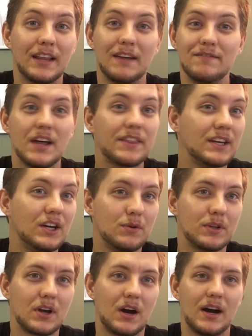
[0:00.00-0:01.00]
that have nothing to
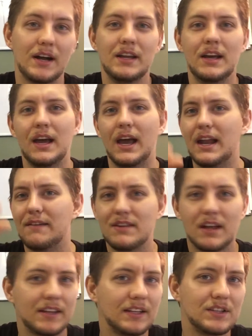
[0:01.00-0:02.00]
do with God and
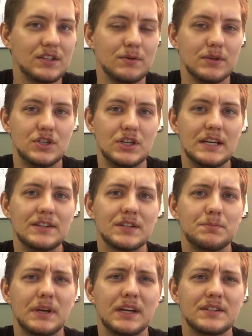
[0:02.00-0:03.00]
have nothing to do with
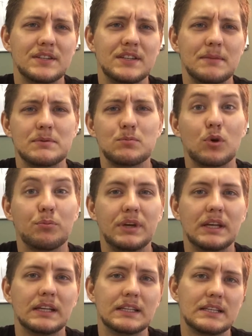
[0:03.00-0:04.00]
Jesus because it seems more
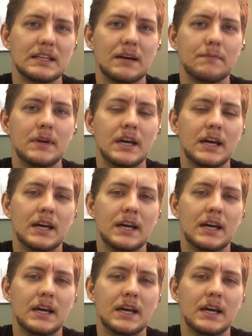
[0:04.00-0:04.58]
appealing to them.